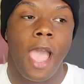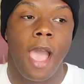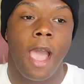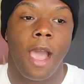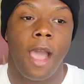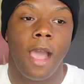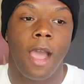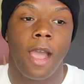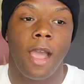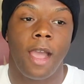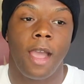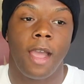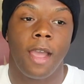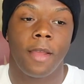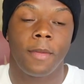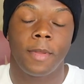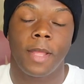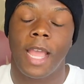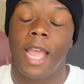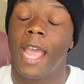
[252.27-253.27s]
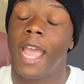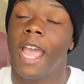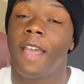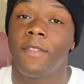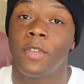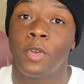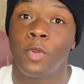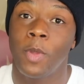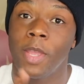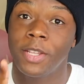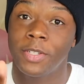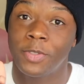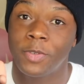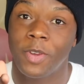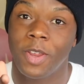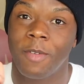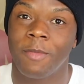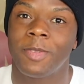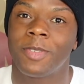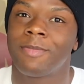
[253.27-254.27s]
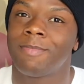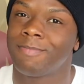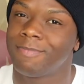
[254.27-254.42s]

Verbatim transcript: uh, i have a new instagram